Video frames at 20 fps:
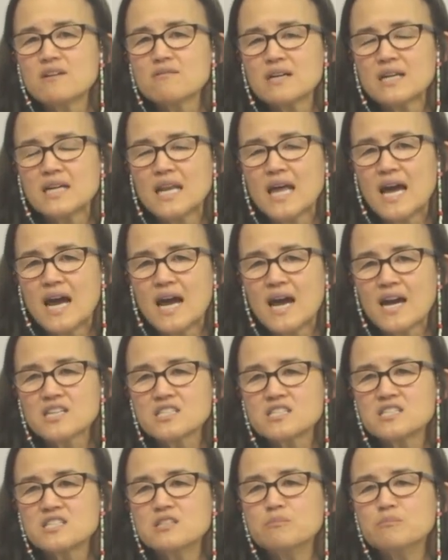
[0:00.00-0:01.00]

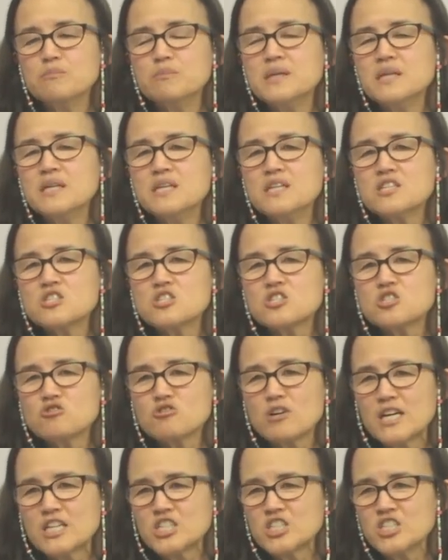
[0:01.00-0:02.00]
relaxed, to be
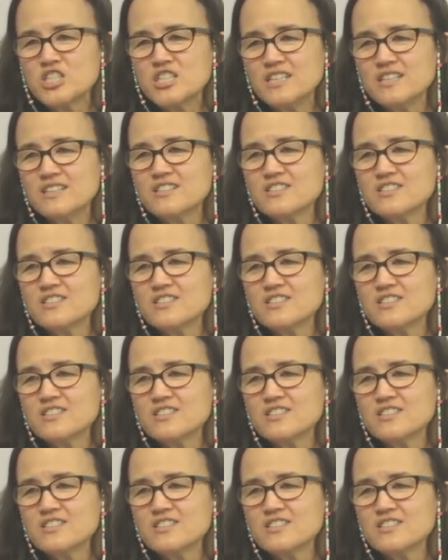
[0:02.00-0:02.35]
stretchy,